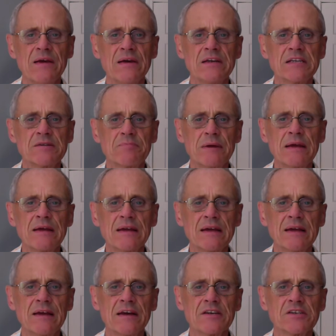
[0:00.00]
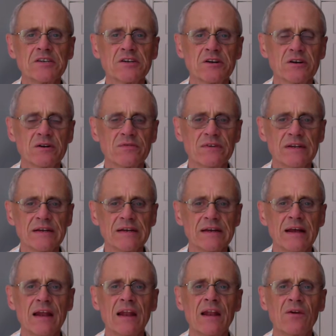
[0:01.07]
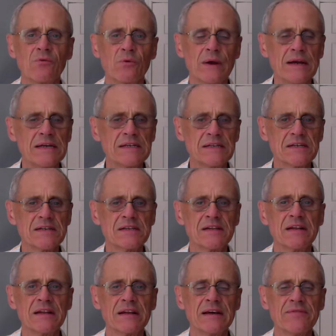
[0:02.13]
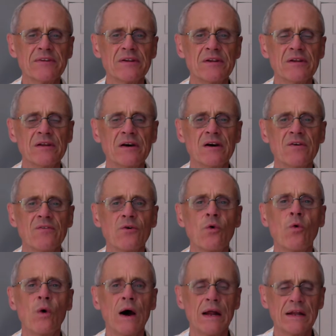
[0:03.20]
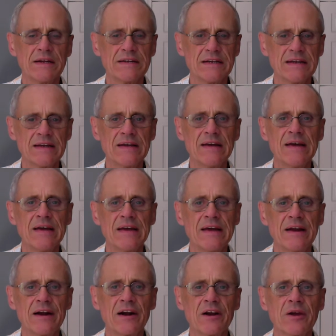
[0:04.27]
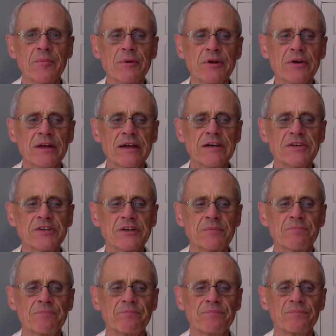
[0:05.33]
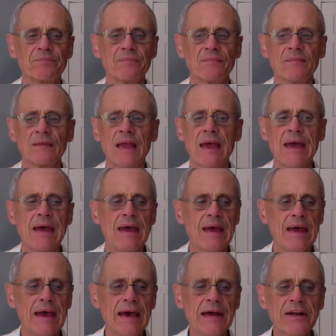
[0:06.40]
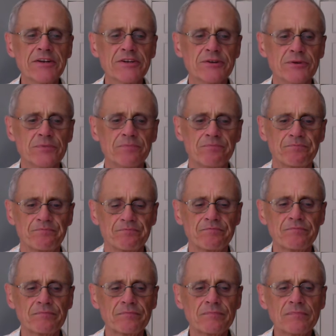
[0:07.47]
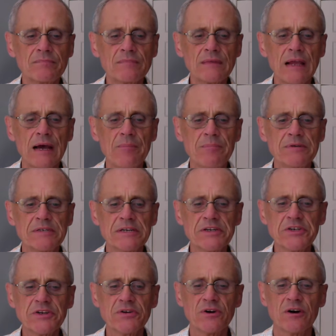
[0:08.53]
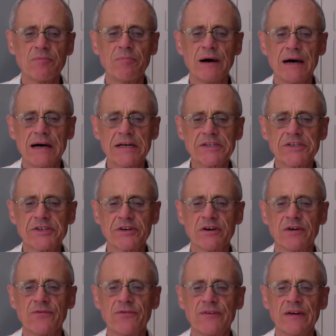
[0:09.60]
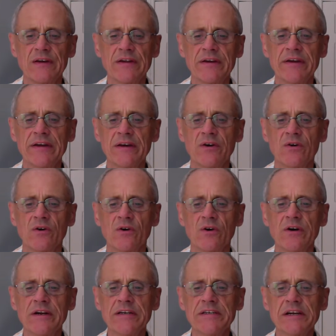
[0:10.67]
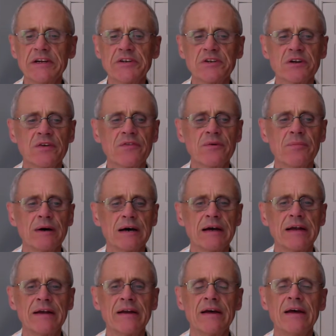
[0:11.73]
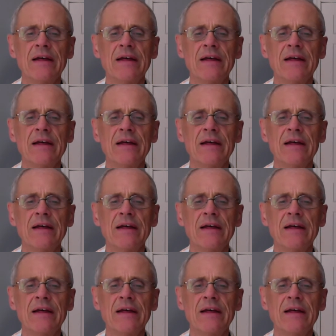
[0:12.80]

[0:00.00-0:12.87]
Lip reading: Speaking assertively raises the level of quality in our communication. Attitude, a position or posture, a feeling or orientation of the mind